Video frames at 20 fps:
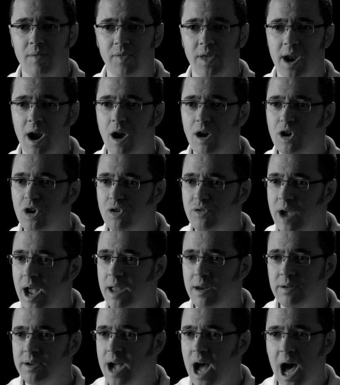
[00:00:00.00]
That our
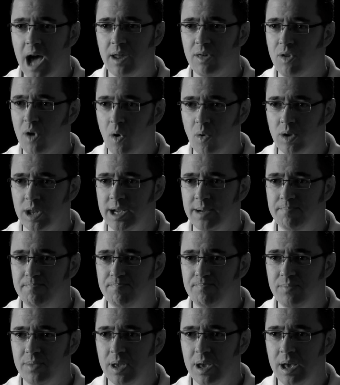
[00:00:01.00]
Creator God is holy.
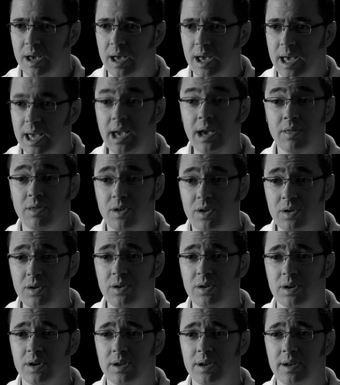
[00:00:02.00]
He is
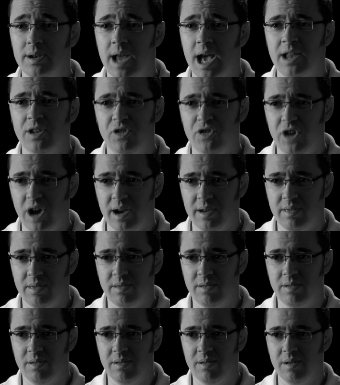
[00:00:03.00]
good and
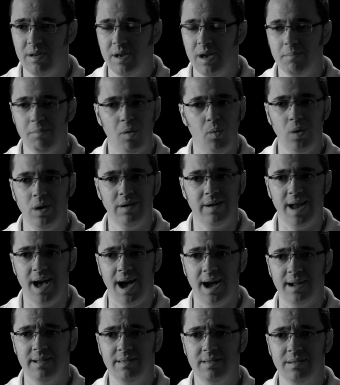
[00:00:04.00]
just, but we are
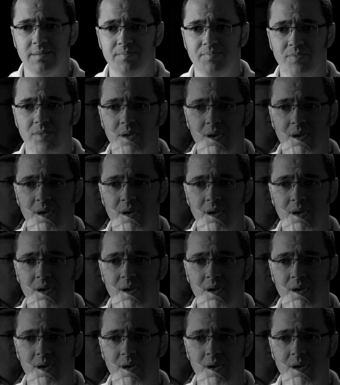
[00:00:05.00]
not.